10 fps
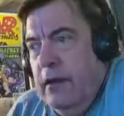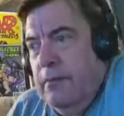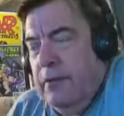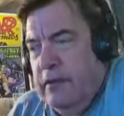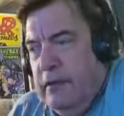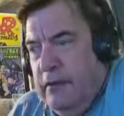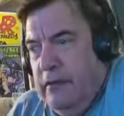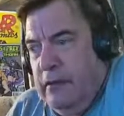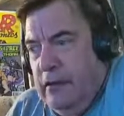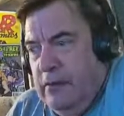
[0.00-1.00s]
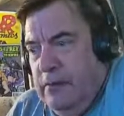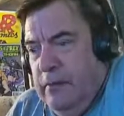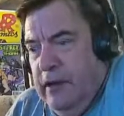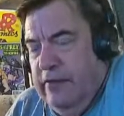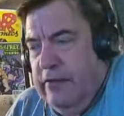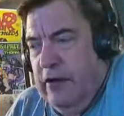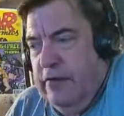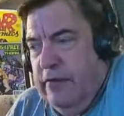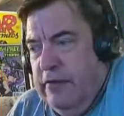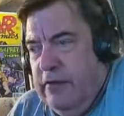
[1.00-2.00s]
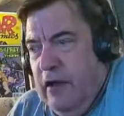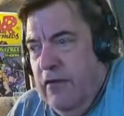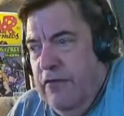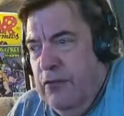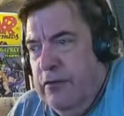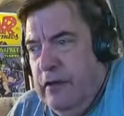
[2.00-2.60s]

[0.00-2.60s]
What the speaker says: but the miniseries itself was